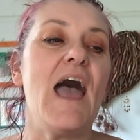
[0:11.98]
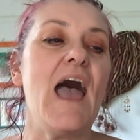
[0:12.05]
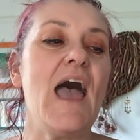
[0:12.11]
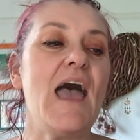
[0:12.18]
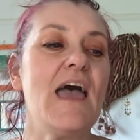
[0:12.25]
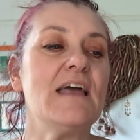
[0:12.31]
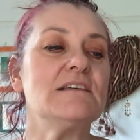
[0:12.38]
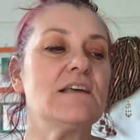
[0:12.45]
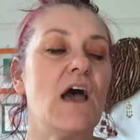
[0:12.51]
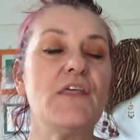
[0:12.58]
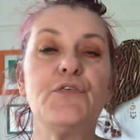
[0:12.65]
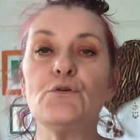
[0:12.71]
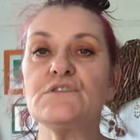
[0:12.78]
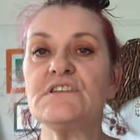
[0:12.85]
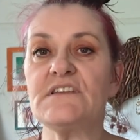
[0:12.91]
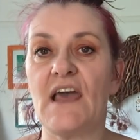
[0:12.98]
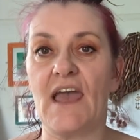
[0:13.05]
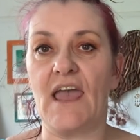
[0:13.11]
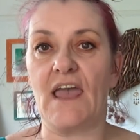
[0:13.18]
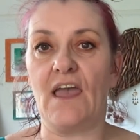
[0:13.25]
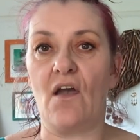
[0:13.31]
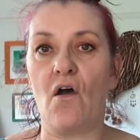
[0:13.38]
And I thought
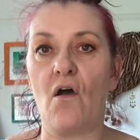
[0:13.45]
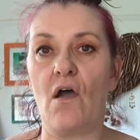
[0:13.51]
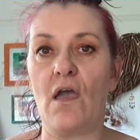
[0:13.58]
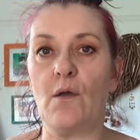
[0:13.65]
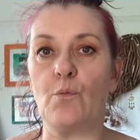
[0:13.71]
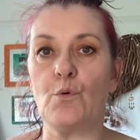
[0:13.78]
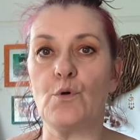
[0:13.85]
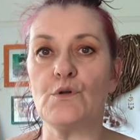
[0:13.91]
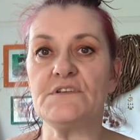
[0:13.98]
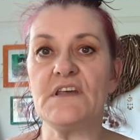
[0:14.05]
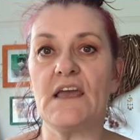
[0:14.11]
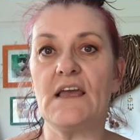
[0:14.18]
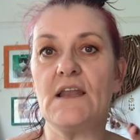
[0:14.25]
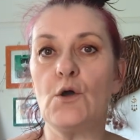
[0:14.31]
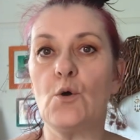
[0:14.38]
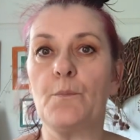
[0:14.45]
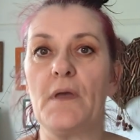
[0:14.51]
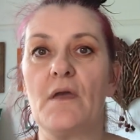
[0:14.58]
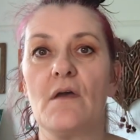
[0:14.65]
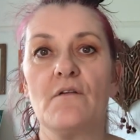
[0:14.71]
today I would take a little bit